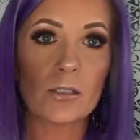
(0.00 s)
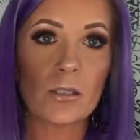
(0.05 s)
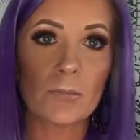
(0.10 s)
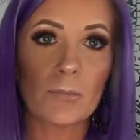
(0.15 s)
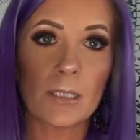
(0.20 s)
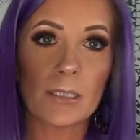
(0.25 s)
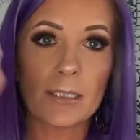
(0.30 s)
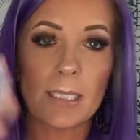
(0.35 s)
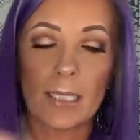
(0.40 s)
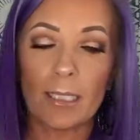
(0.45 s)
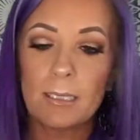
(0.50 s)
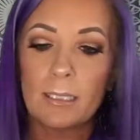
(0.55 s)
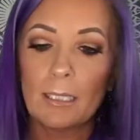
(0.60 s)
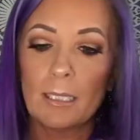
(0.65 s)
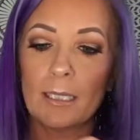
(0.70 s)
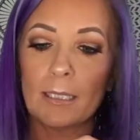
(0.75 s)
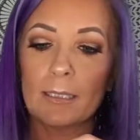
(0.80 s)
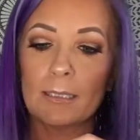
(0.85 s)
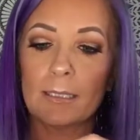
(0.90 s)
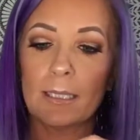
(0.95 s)
So I'm gonna take
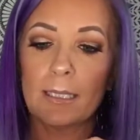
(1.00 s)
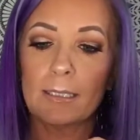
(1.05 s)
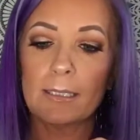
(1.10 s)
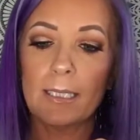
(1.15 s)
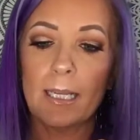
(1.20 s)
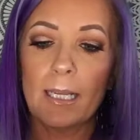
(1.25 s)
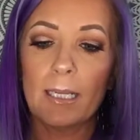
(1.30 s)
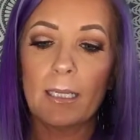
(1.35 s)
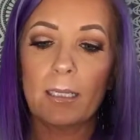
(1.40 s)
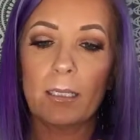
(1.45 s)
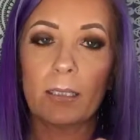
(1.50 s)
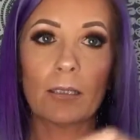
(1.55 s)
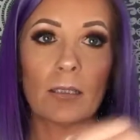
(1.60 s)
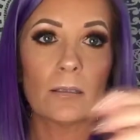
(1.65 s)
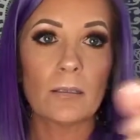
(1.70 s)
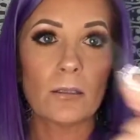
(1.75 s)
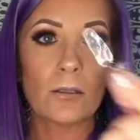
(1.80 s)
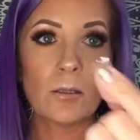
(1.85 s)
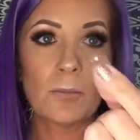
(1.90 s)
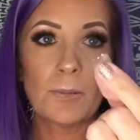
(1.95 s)
this, I take the
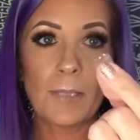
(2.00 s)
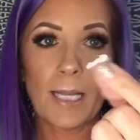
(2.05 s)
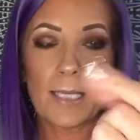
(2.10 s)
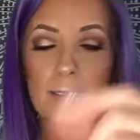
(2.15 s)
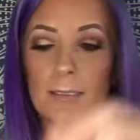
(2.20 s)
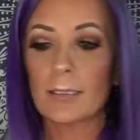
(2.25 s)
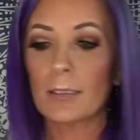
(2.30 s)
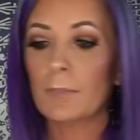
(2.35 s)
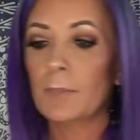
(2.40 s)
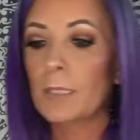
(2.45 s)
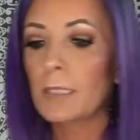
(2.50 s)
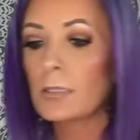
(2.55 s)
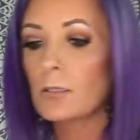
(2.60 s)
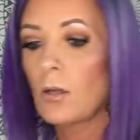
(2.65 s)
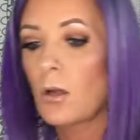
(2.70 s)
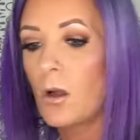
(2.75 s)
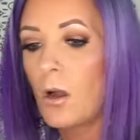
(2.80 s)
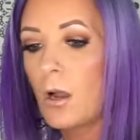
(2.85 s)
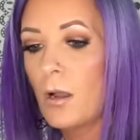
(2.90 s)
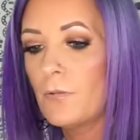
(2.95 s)
little plastic piece
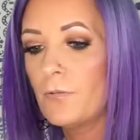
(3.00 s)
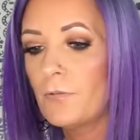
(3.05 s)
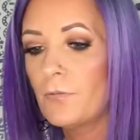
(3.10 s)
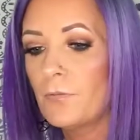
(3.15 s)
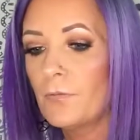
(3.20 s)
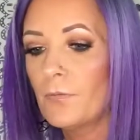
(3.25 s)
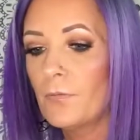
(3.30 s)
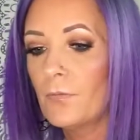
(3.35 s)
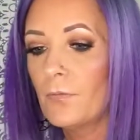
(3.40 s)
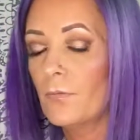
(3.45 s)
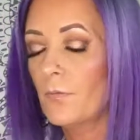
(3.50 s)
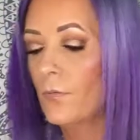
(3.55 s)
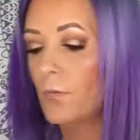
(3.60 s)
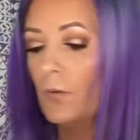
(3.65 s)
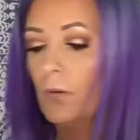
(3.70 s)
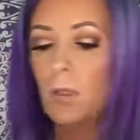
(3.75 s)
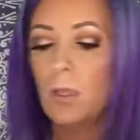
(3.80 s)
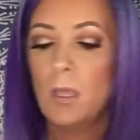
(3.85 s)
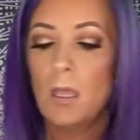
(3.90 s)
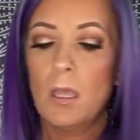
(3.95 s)
off,
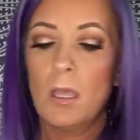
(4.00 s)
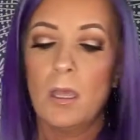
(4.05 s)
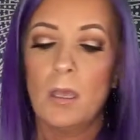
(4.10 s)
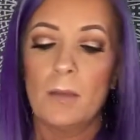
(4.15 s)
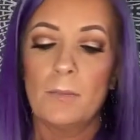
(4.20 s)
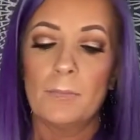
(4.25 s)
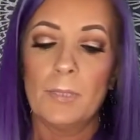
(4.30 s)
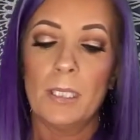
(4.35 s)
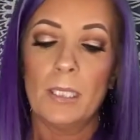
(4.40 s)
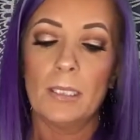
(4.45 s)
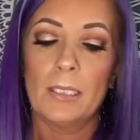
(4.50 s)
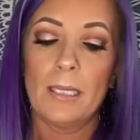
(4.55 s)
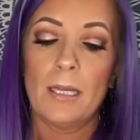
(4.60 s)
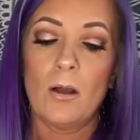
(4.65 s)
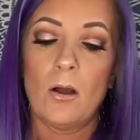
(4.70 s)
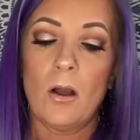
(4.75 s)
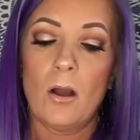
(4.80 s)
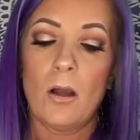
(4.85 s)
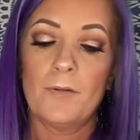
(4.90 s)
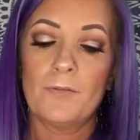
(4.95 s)
peel it
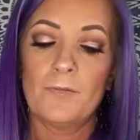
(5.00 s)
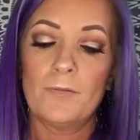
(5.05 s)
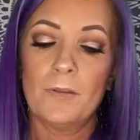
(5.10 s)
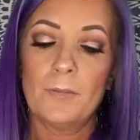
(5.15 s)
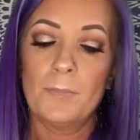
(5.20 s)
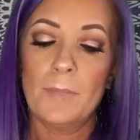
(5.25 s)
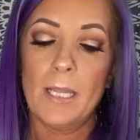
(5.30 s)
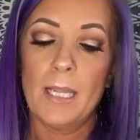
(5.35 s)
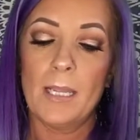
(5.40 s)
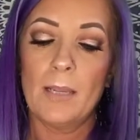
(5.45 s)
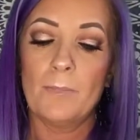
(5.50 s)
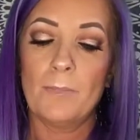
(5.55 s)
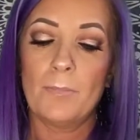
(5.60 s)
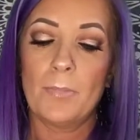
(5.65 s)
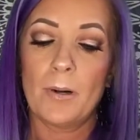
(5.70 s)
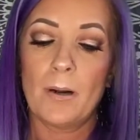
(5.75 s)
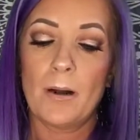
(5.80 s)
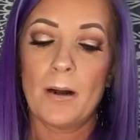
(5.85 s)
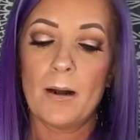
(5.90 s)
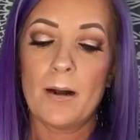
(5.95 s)
off the
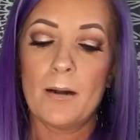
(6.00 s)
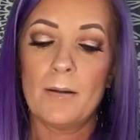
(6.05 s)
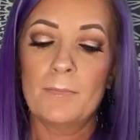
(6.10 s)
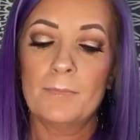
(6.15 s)
paper.